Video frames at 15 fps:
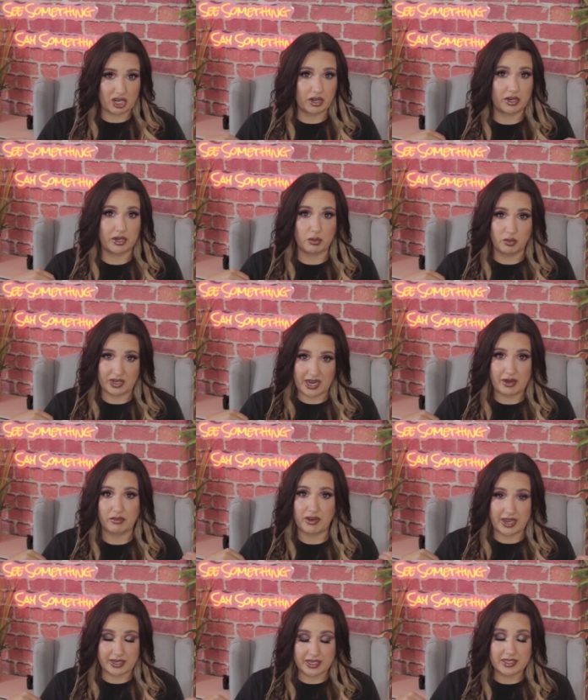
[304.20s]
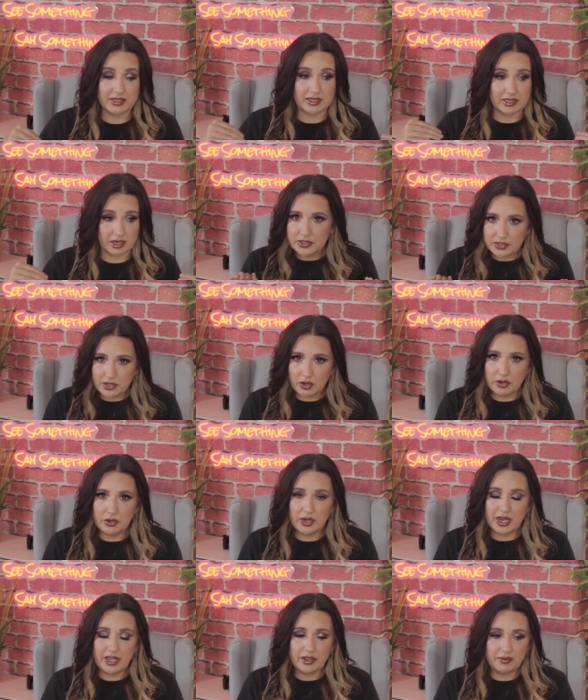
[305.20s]
hurt when I read it.
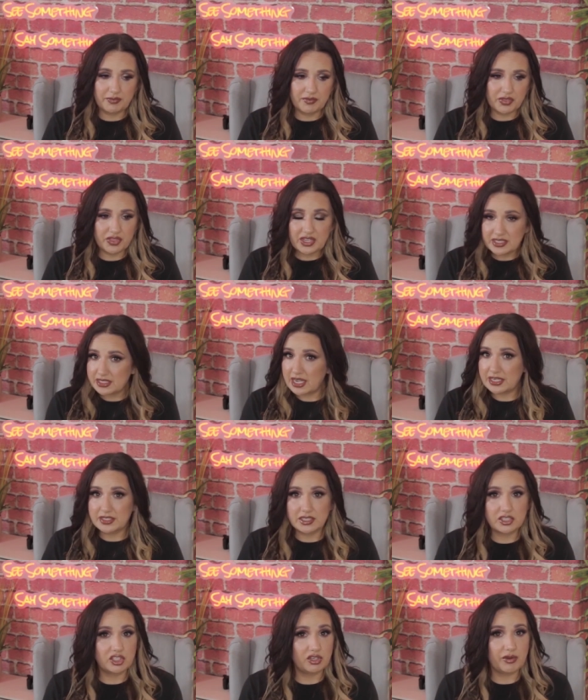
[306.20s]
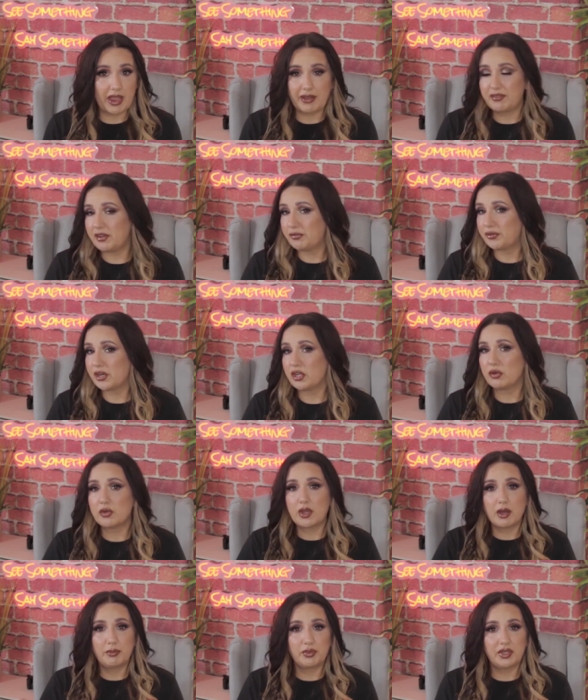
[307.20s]
So if this case is too heavy for you,
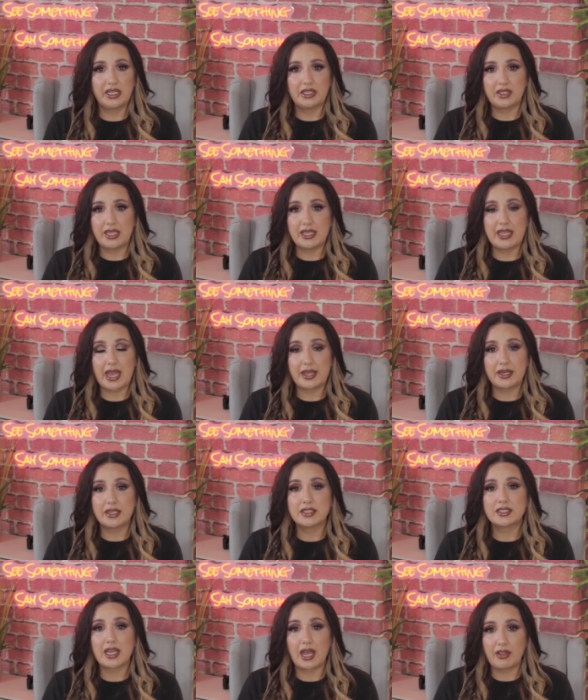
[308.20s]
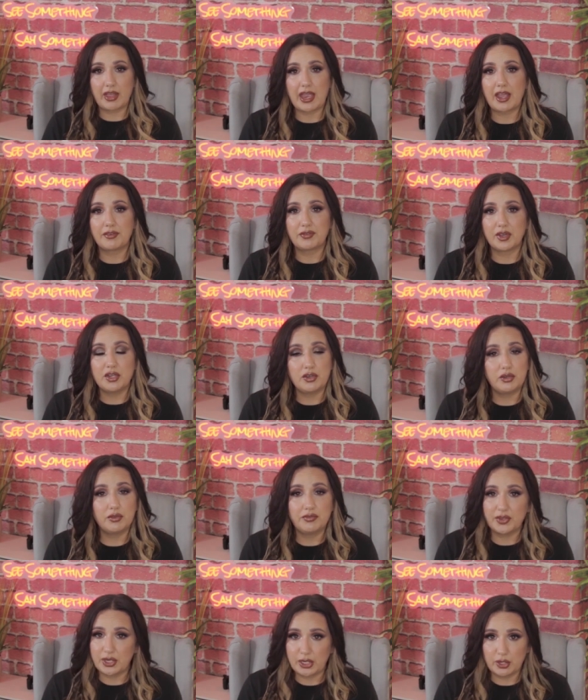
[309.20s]
completely get it. I'll have a
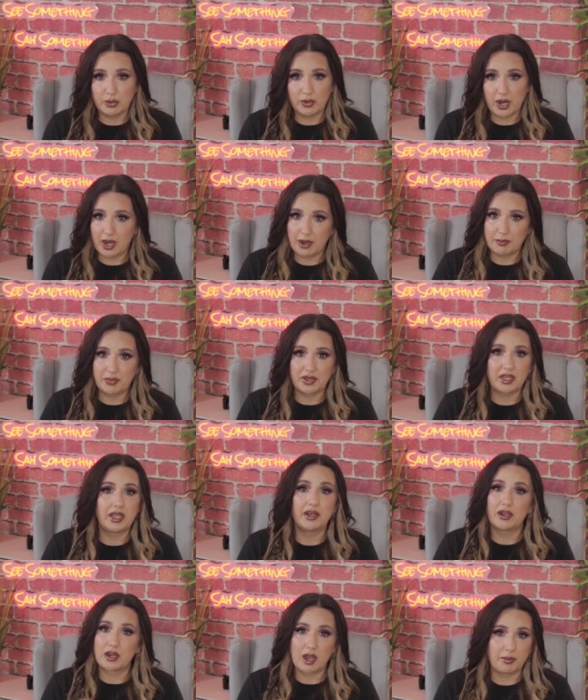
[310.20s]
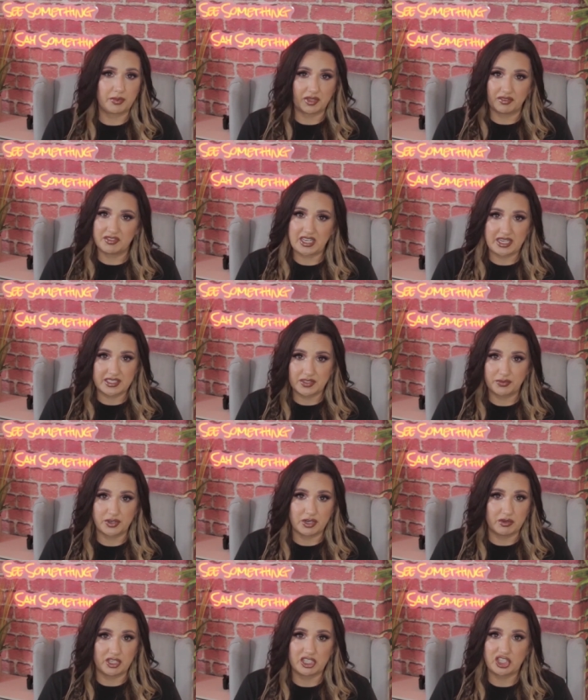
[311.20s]
new video up in a couple of days for
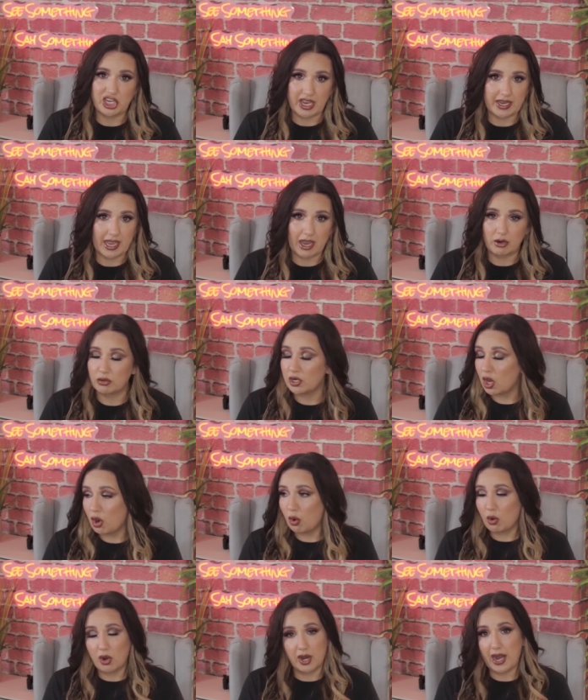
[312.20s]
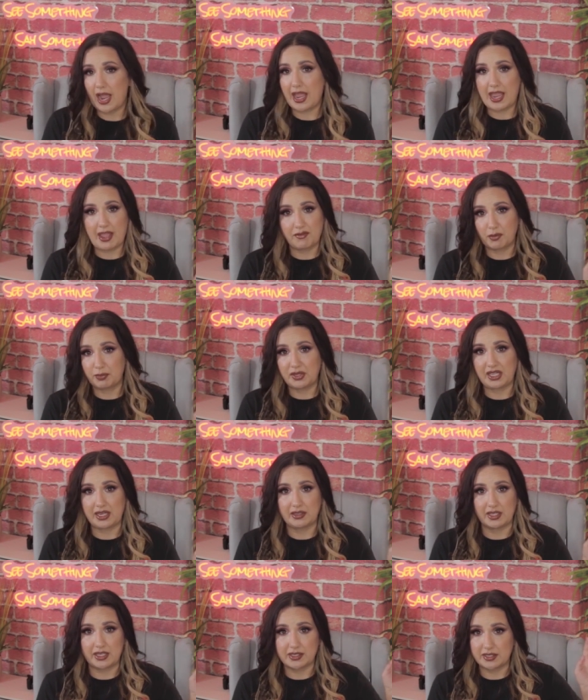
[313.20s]
you to check out, or I have a
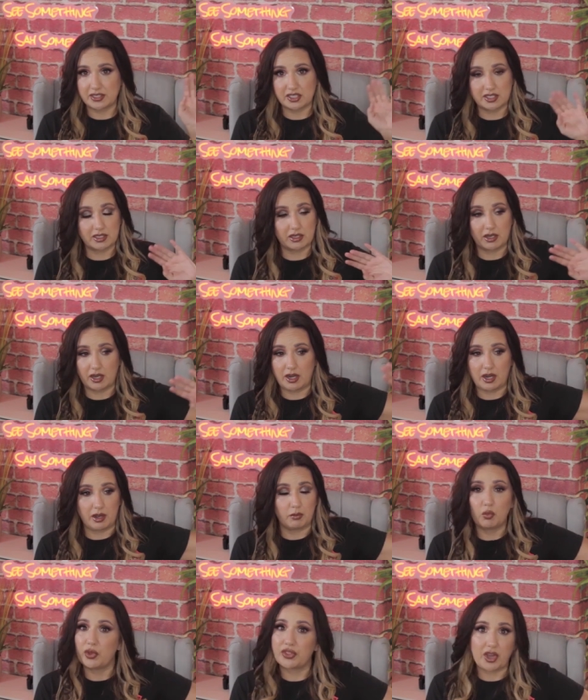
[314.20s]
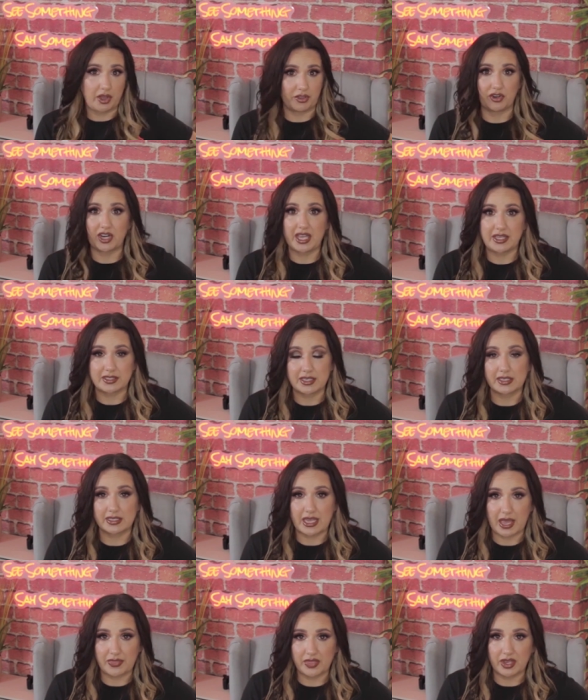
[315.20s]
playlist um, with other
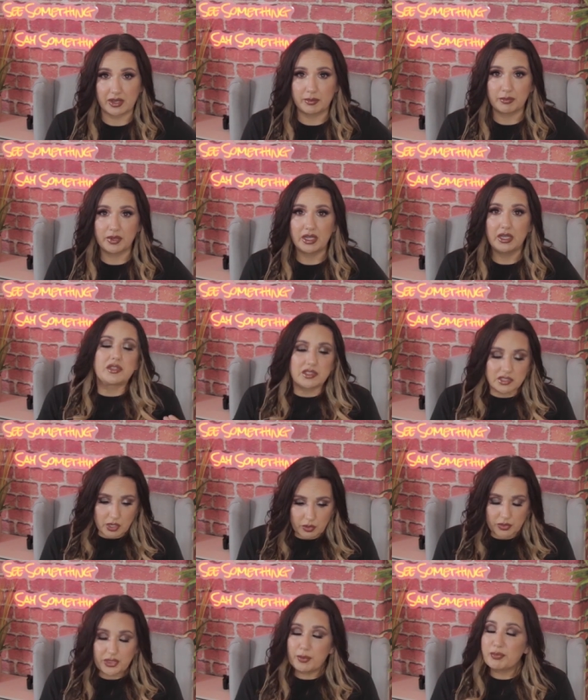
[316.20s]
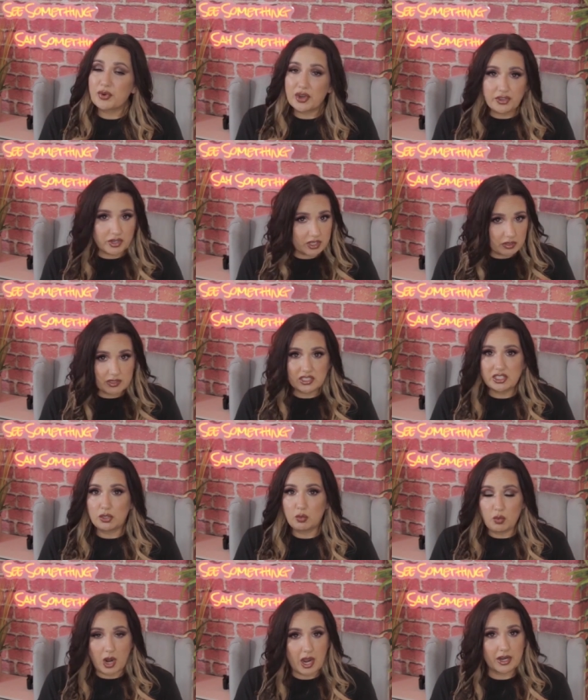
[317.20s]
cases on them. So the brother used
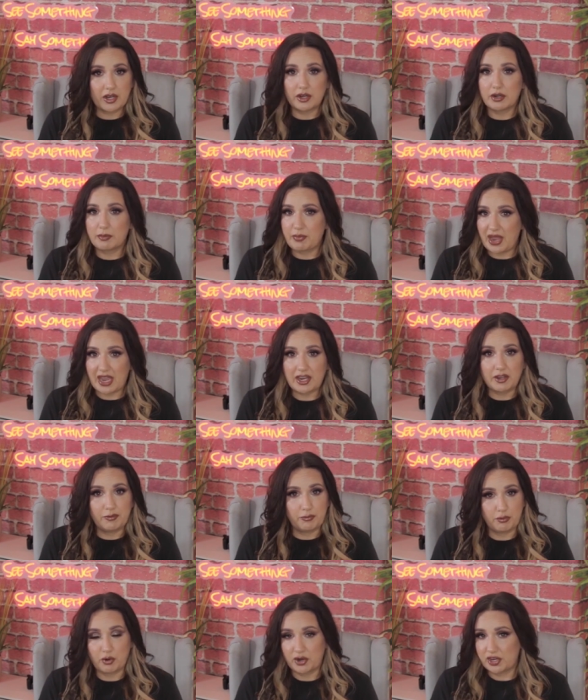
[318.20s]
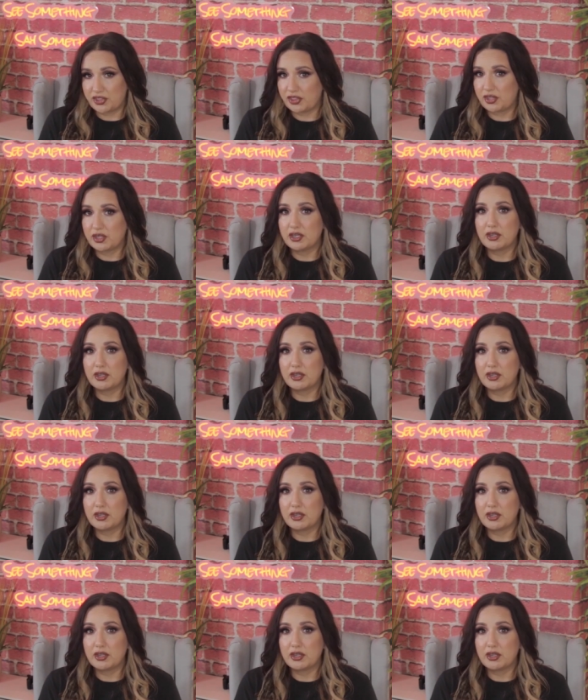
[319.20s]
to walk her back and forth